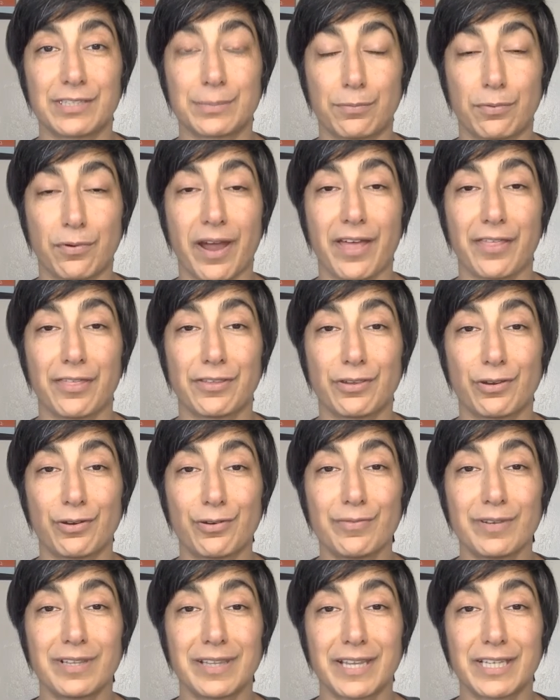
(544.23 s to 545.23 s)
breath, your
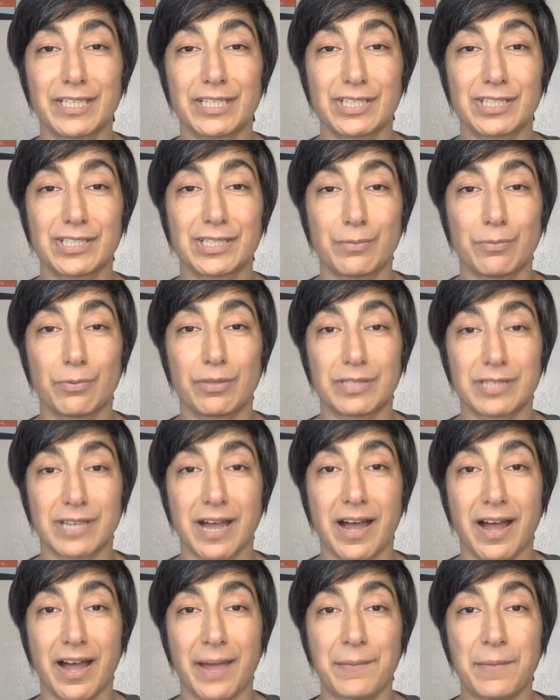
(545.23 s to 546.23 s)
relationship with
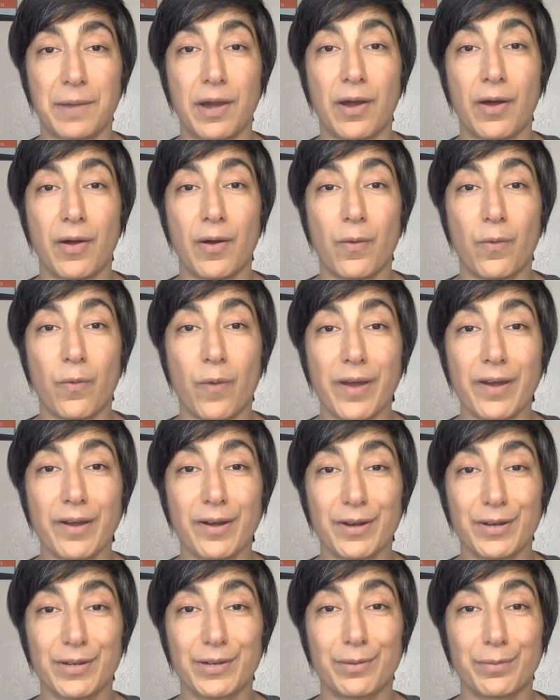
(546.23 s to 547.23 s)
time. What
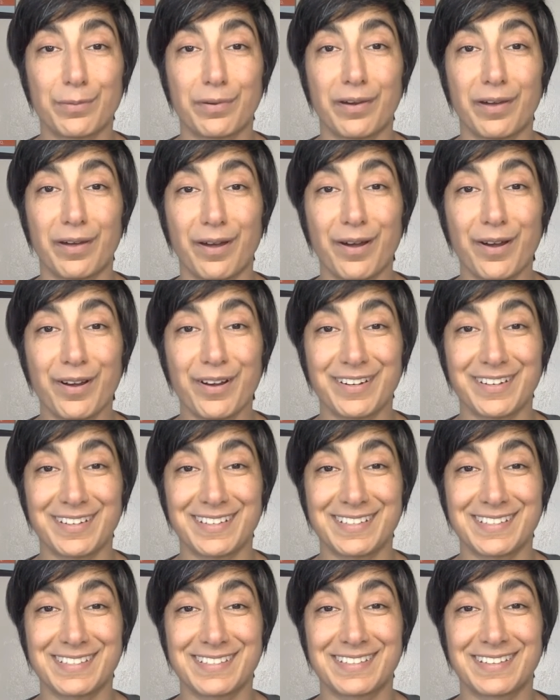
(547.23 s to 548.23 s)
are your
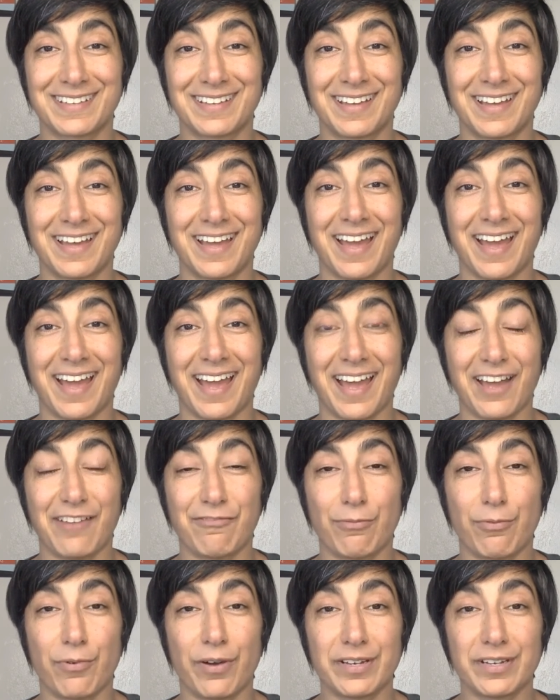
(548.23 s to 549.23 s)
priorities?
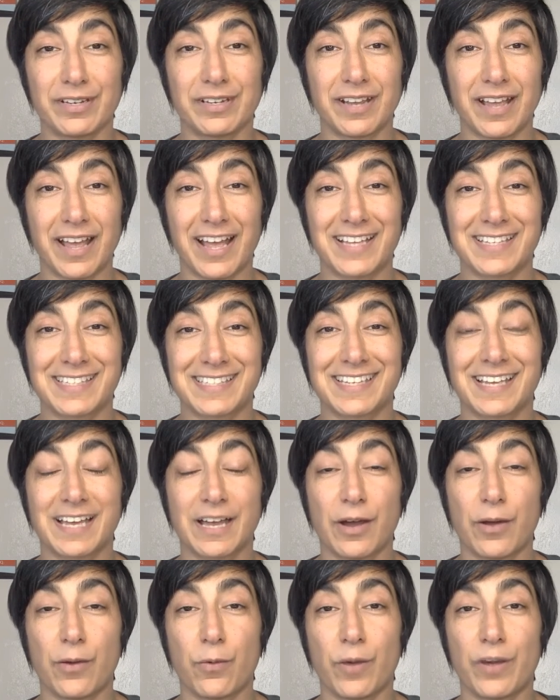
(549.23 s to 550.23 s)
Has
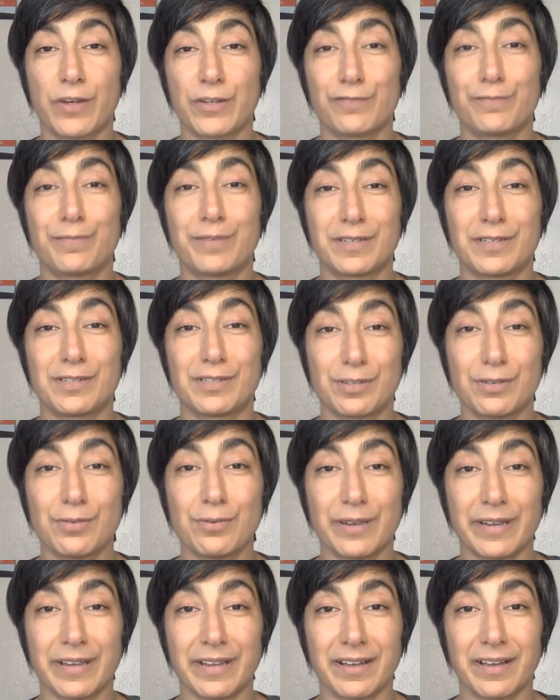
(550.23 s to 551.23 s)
what you've been
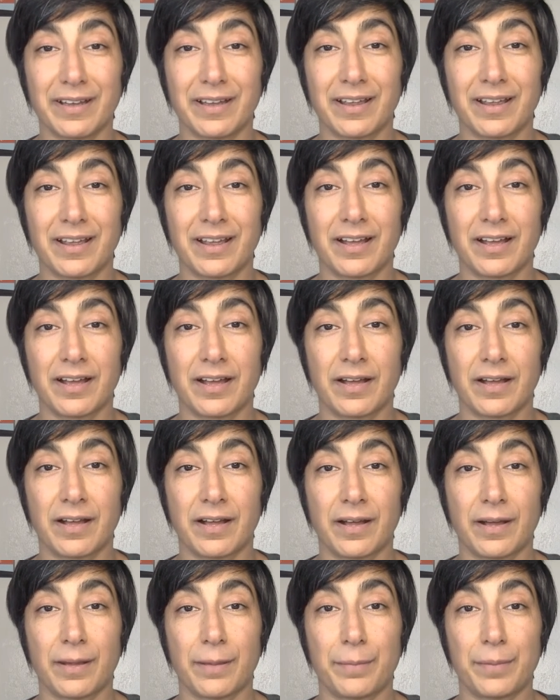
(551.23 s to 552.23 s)
doing
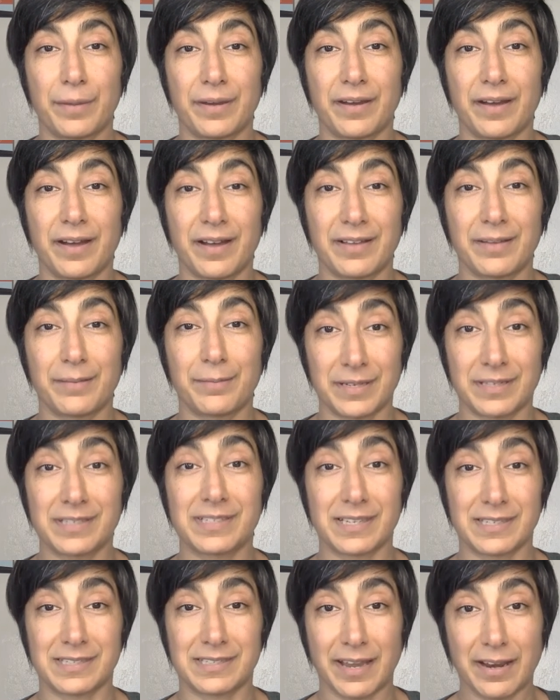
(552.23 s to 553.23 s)
been
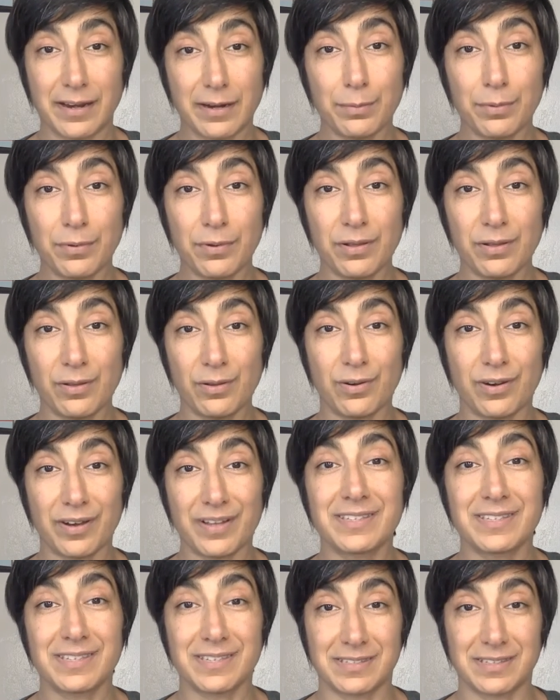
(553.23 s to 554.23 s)
sustainable or
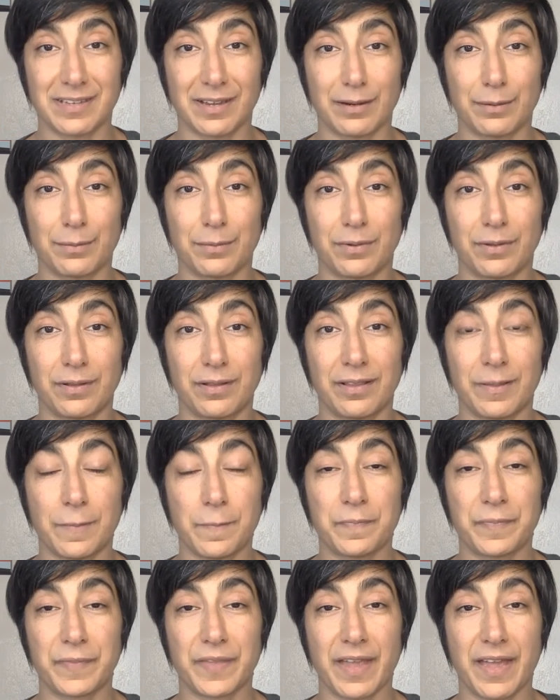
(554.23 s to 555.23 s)
unsustainable?
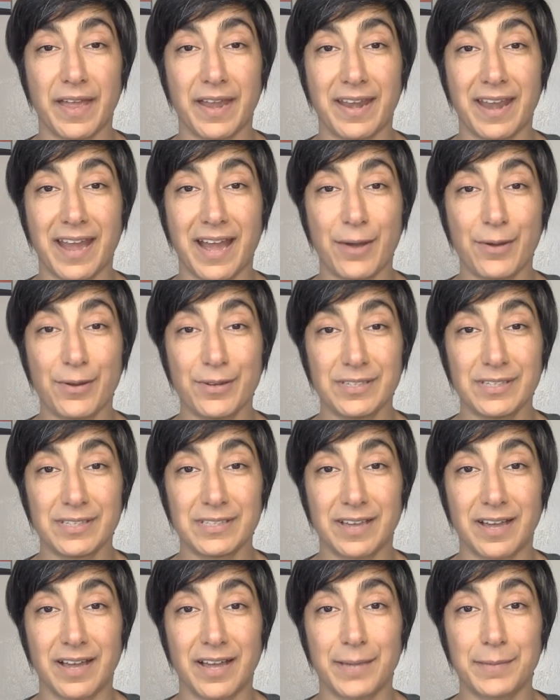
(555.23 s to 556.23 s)
And now is the
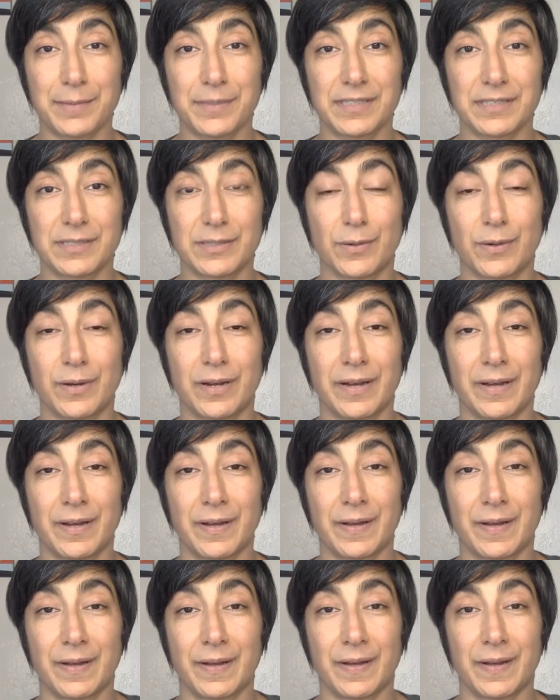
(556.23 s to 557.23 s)
time to
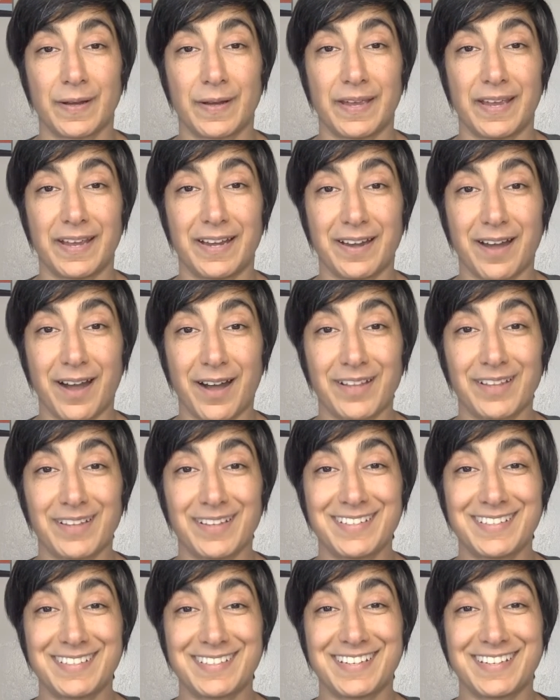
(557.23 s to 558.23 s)

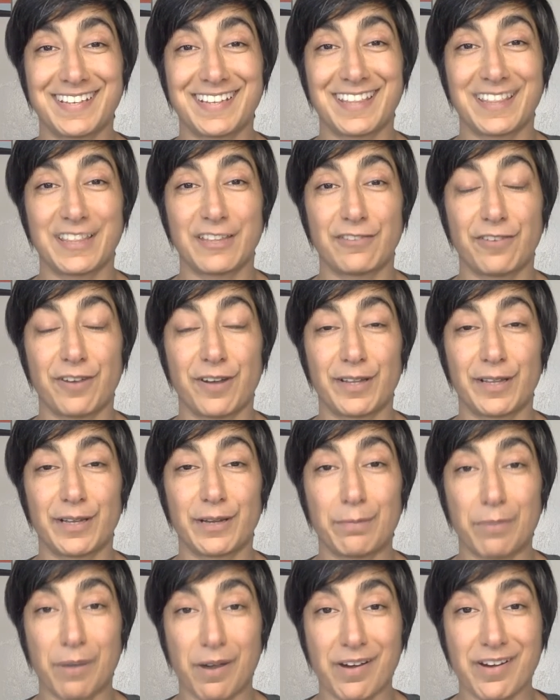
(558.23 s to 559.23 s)
acknowledge the falling
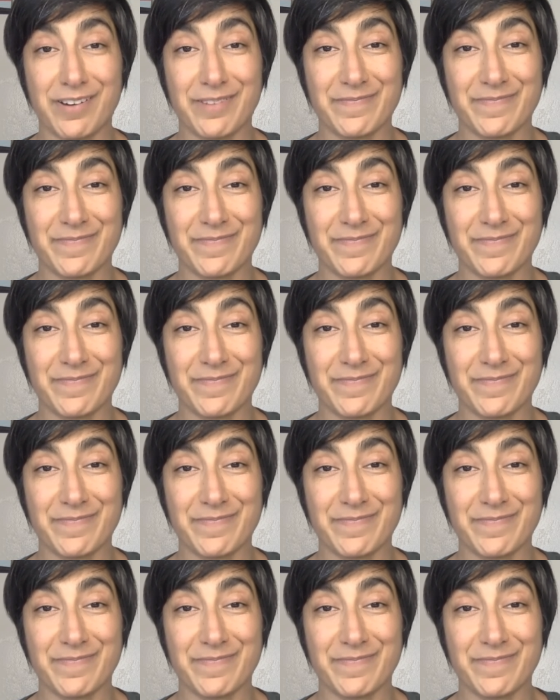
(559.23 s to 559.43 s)
apart